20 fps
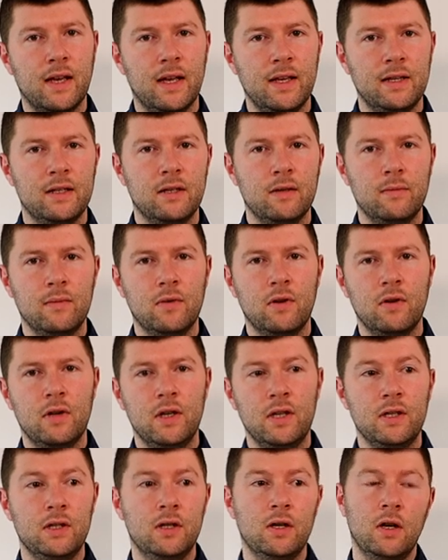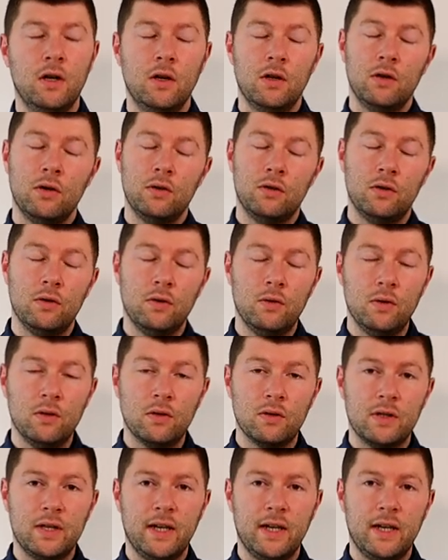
gain some knowledge, do your